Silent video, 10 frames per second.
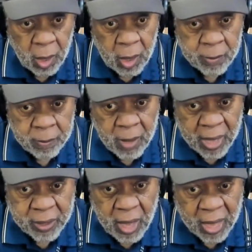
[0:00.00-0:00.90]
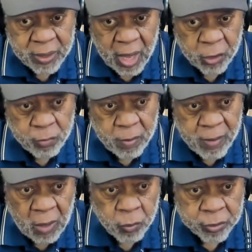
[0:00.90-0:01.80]
And I, I, I knew my
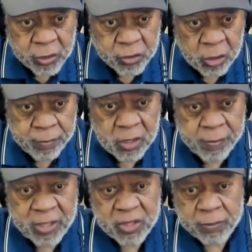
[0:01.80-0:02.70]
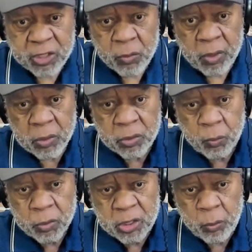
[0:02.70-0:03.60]
mom worked as a domestic, but she went
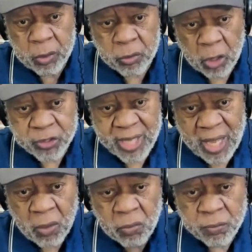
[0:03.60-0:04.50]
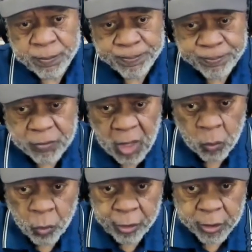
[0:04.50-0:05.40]
she went across town
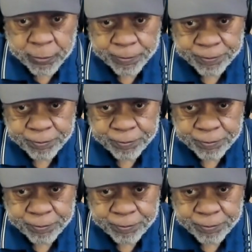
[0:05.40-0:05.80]
and worked